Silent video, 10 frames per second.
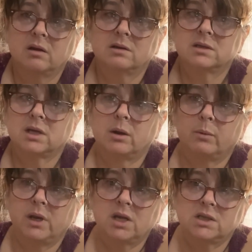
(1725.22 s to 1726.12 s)
So
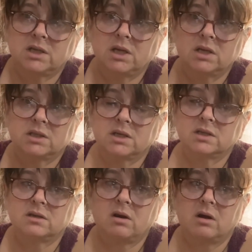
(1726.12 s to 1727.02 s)
we used to use
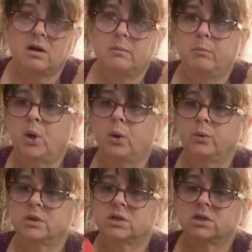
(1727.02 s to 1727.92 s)
this on
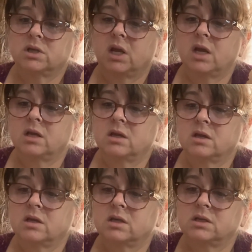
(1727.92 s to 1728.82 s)
boats to get
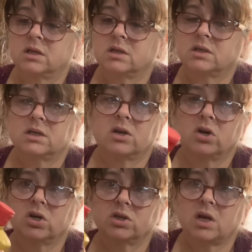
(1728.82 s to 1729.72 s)
the
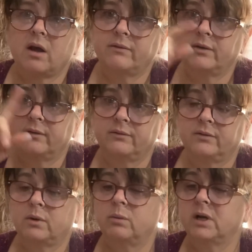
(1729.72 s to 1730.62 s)
stickers off of
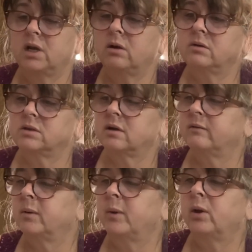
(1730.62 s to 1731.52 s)
the windows
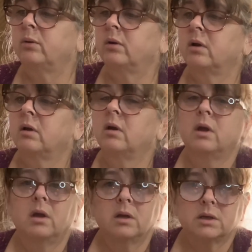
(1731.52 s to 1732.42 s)
of the boat.
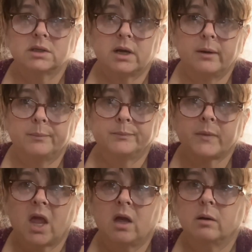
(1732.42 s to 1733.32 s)
So
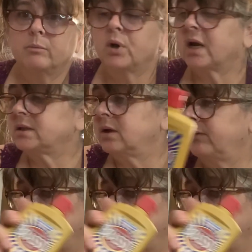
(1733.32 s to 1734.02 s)
Brasso for